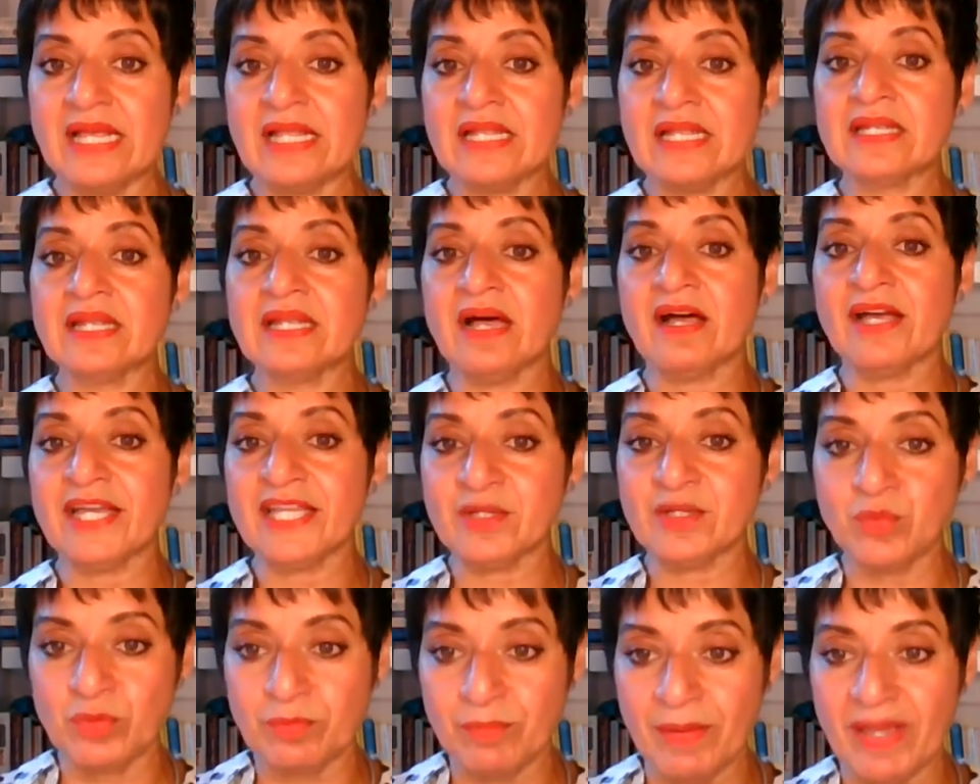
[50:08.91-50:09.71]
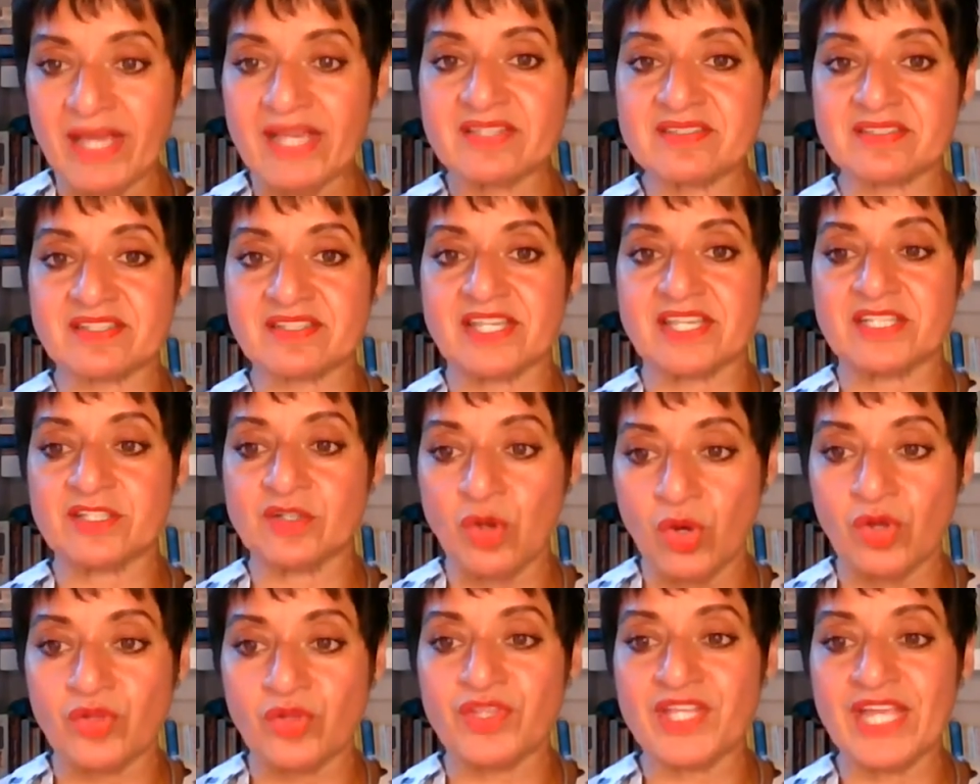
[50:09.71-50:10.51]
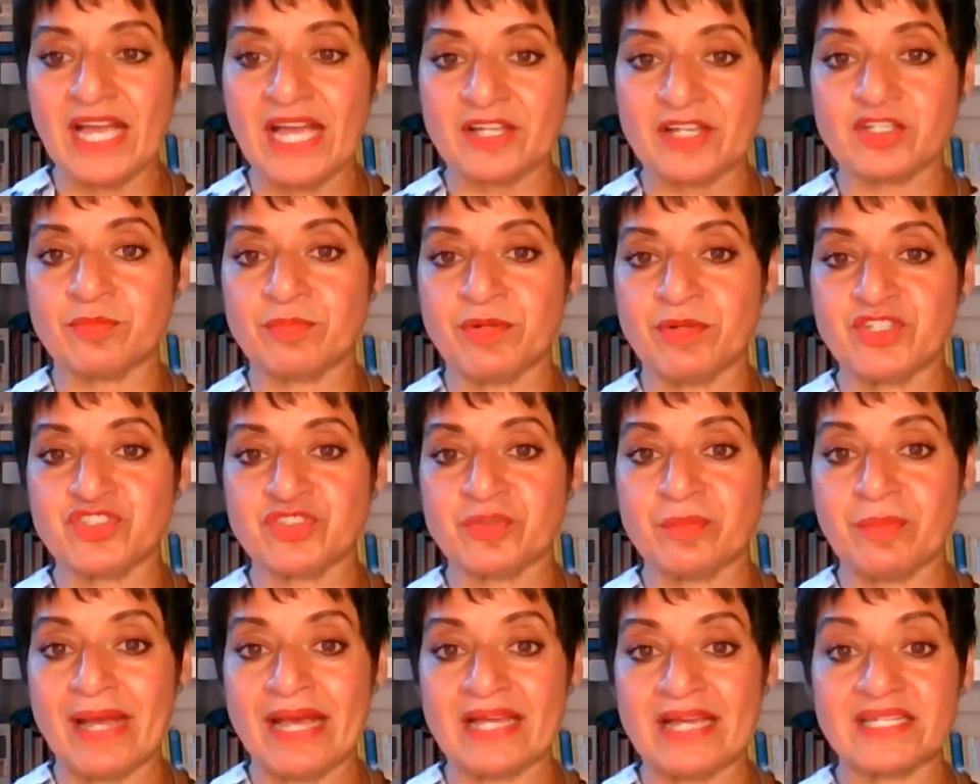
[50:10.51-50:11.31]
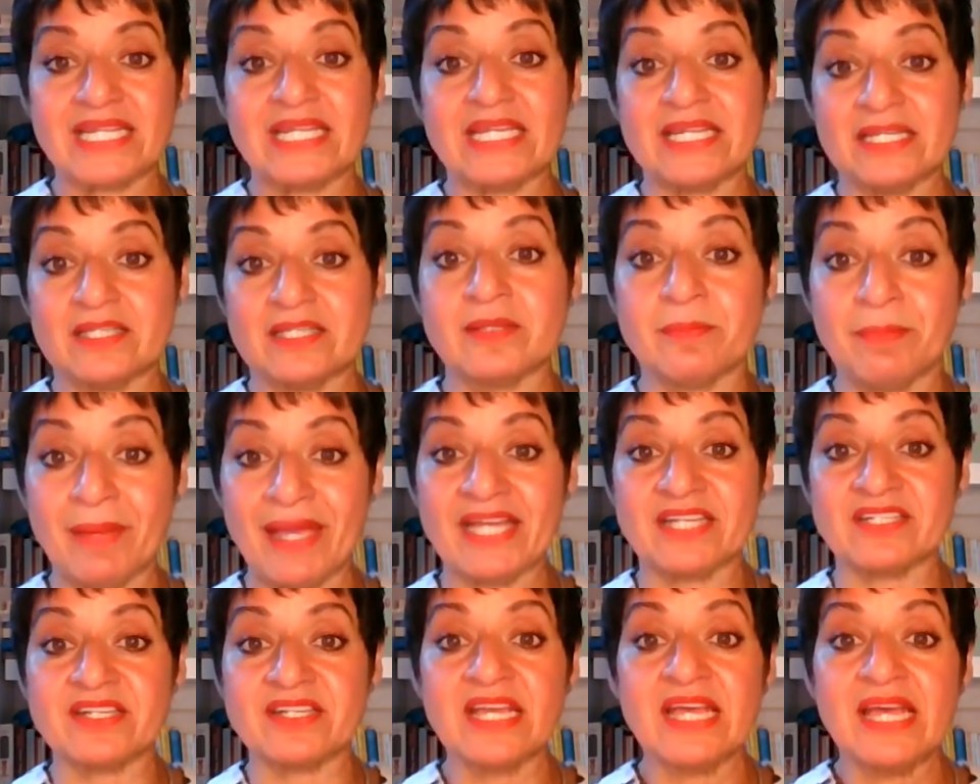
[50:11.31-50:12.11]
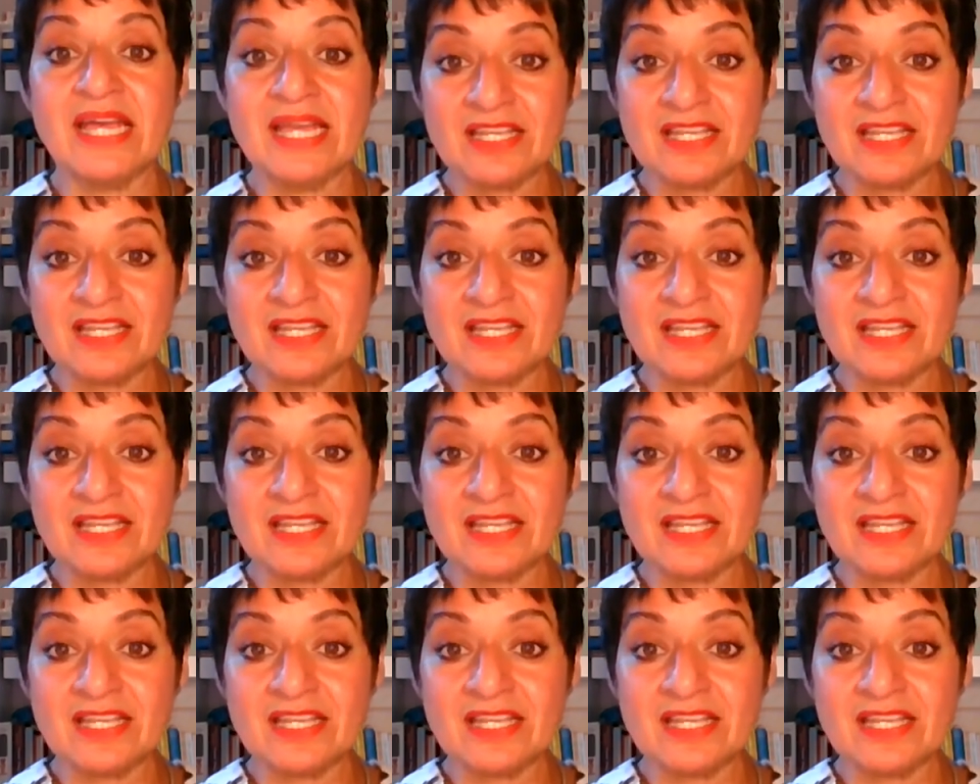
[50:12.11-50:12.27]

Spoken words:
lying with bare skin on the acupressure mat in the bed